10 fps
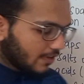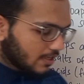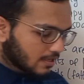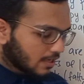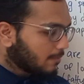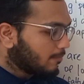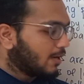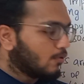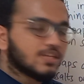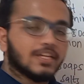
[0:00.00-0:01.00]
it
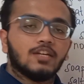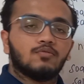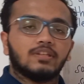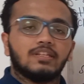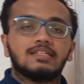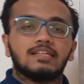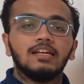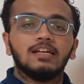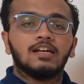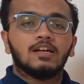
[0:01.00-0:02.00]
by washing it with
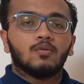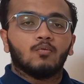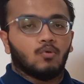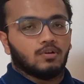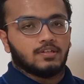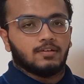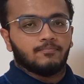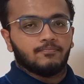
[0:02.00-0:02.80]
distilled water.